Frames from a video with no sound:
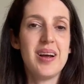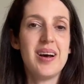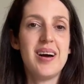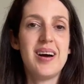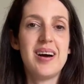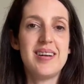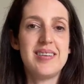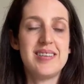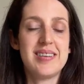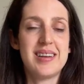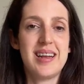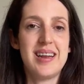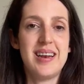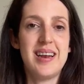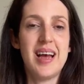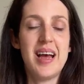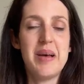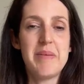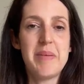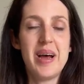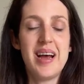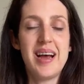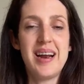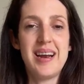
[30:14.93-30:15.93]
cardigan
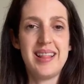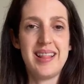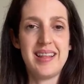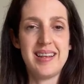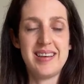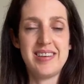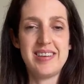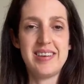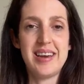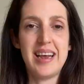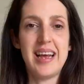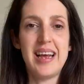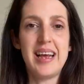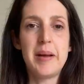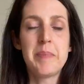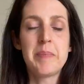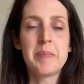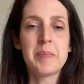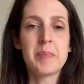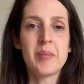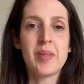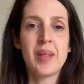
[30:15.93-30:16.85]
um, early this year